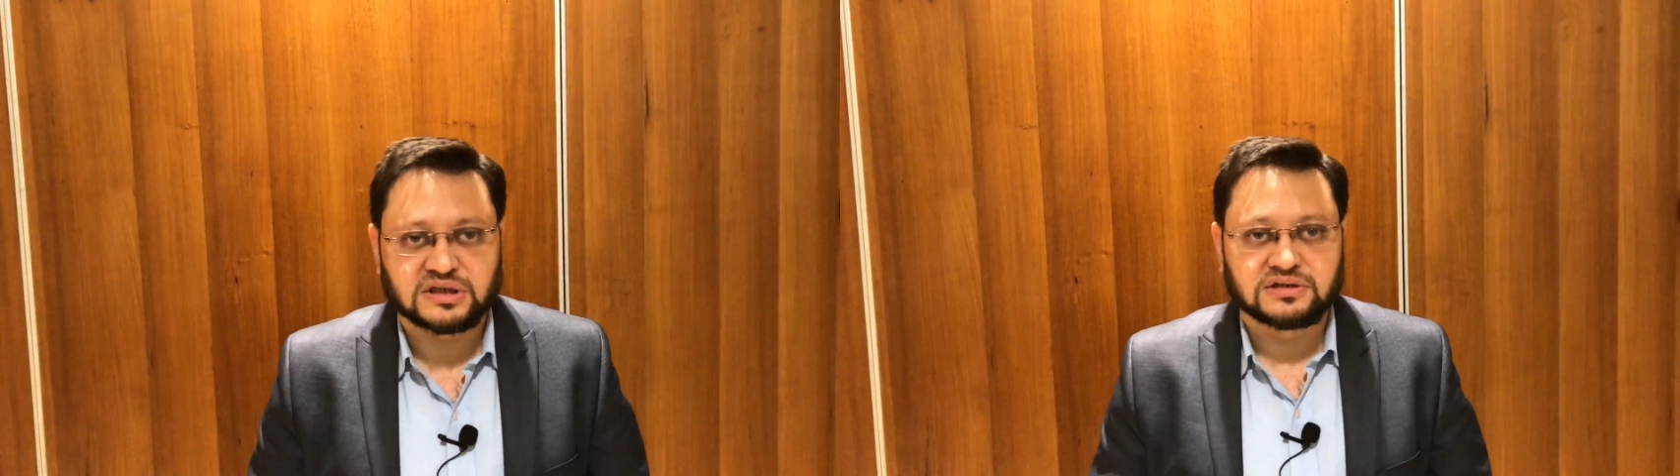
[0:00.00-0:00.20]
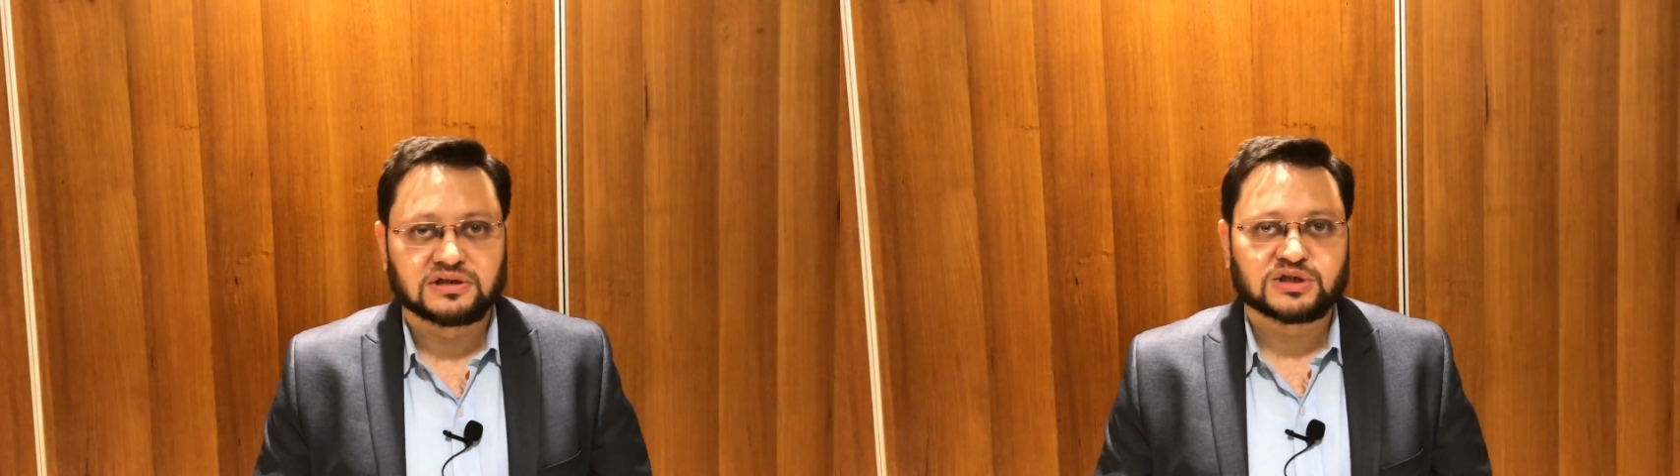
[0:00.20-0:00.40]

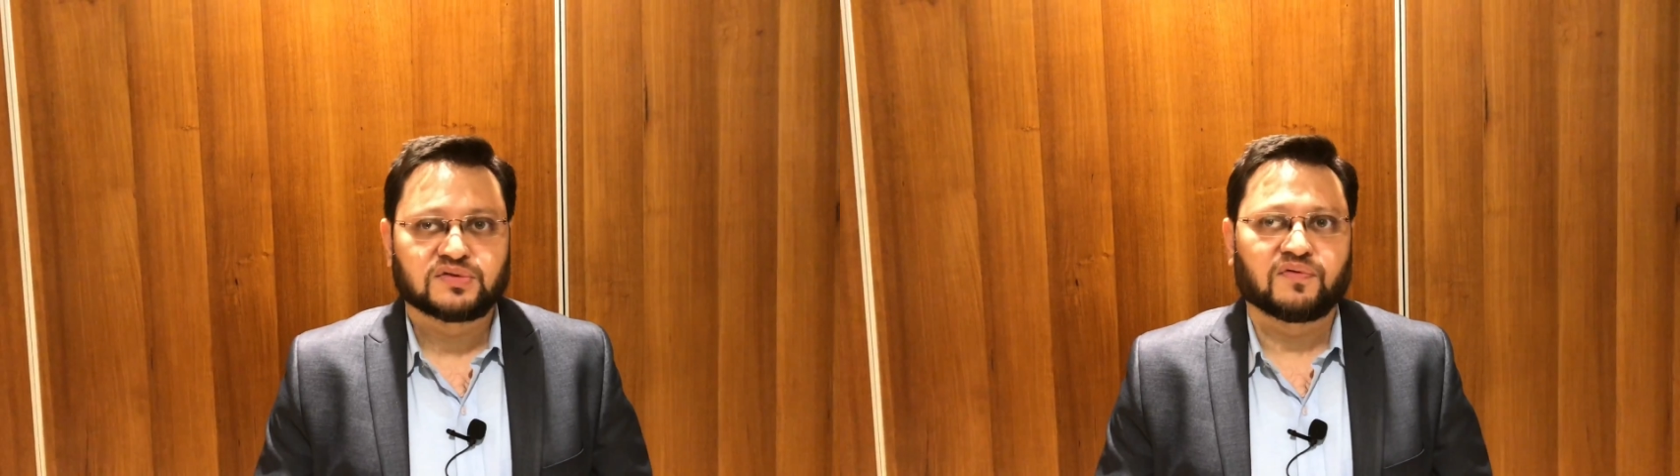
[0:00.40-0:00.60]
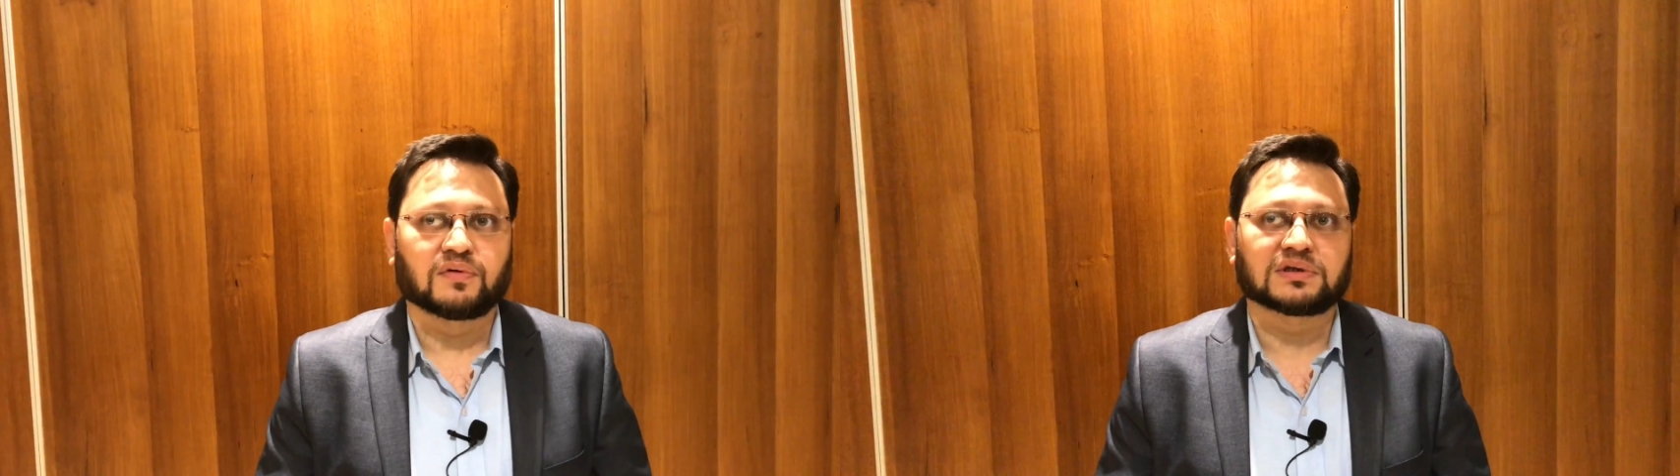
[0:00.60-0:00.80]
others
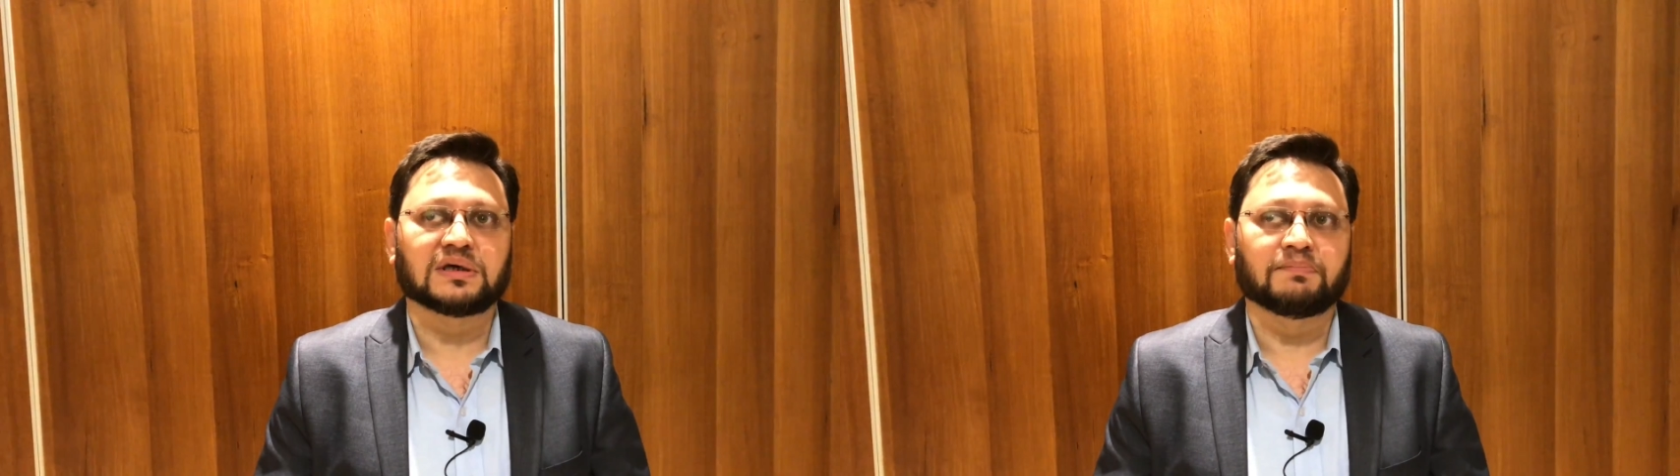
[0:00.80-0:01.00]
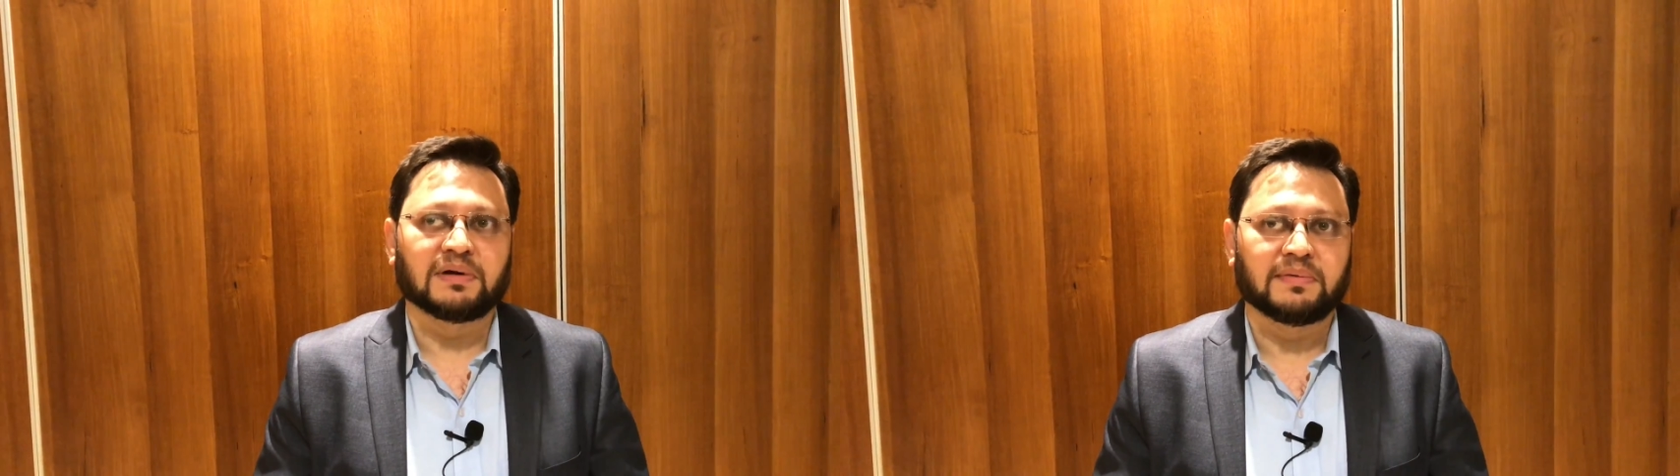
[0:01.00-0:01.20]
for the
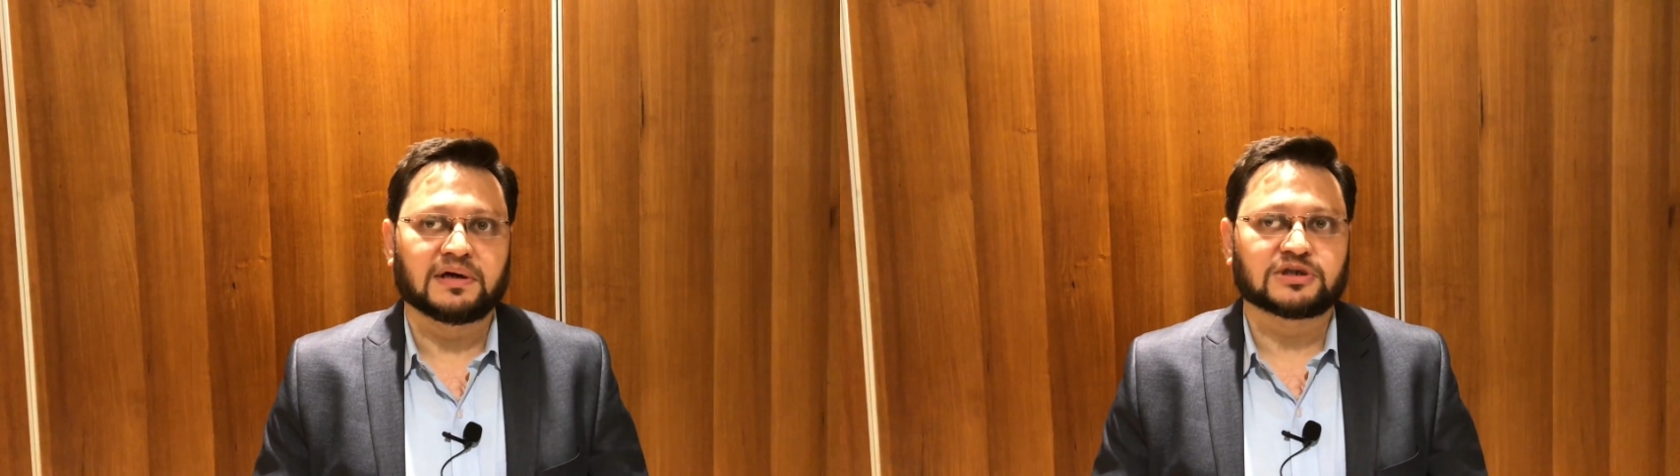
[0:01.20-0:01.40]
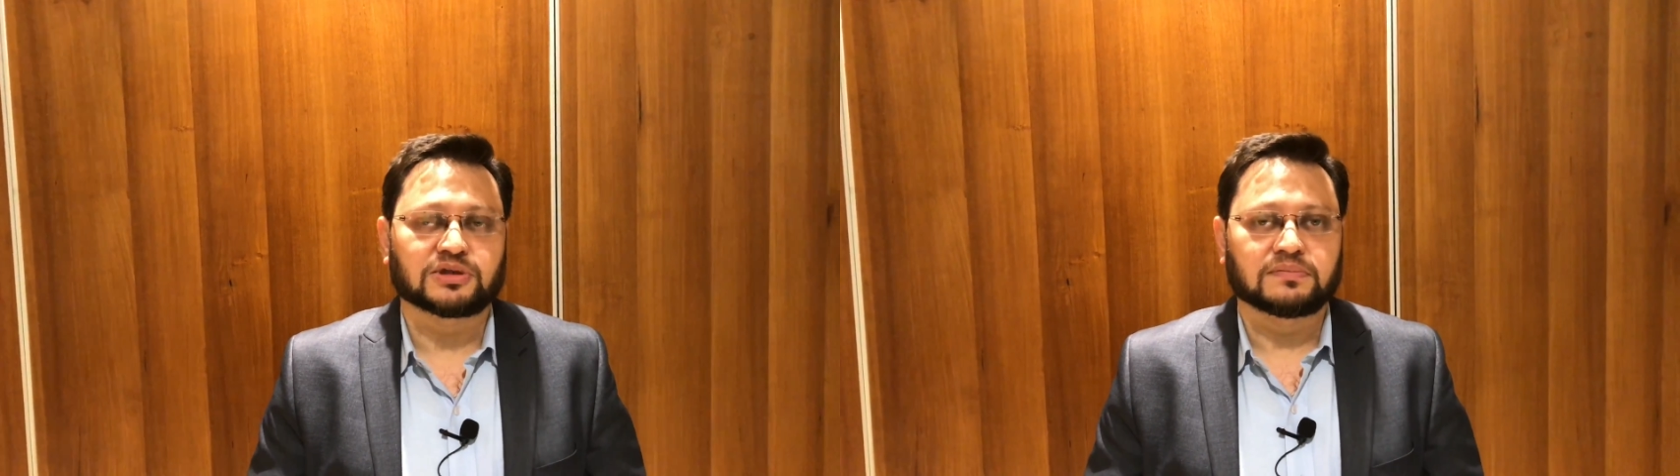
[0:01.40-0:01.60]

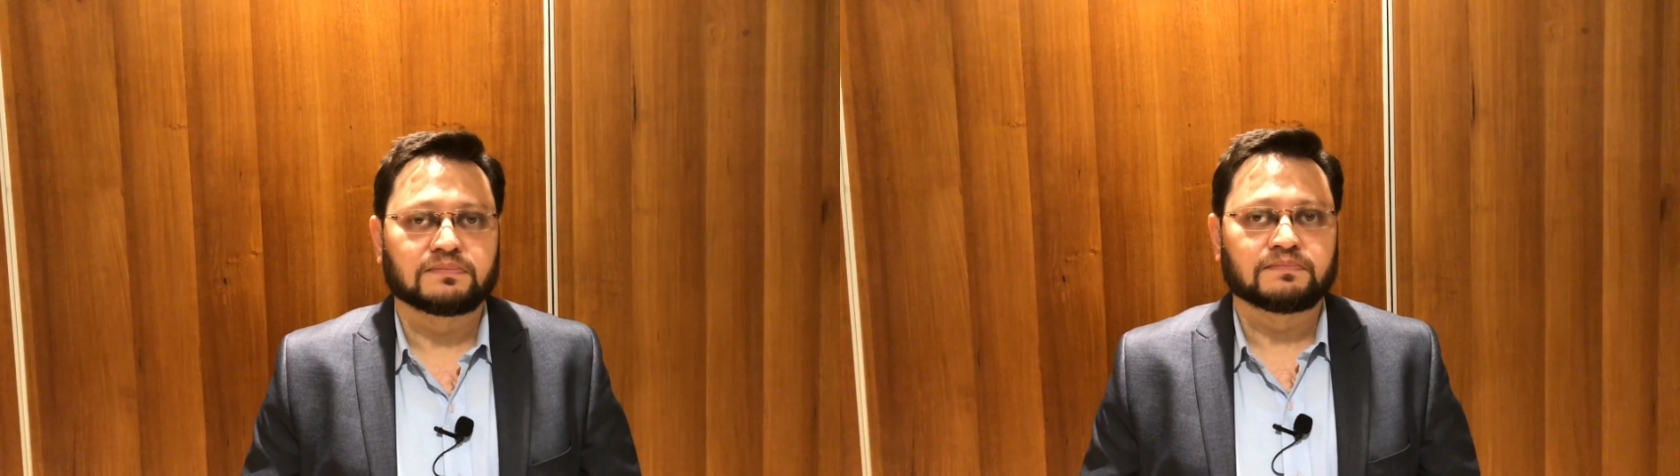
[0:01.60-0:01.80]
implementation.